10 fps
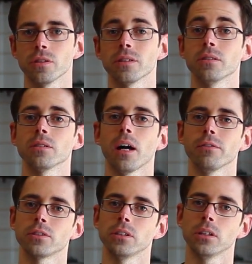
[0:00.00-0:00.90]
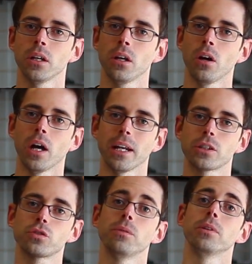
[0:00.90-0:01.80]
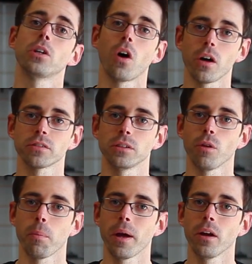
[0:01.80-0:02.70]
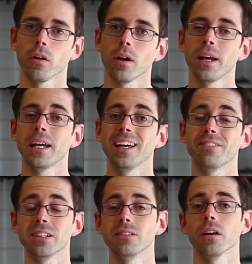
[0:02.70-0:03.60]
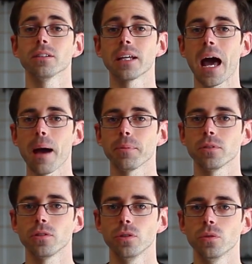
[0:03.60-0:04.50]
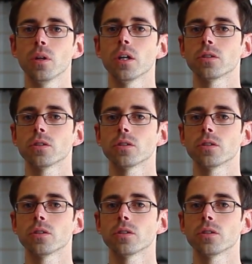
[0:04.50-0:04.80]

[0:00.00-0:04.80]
This is obviously an extremely costly repair if it does happen to you.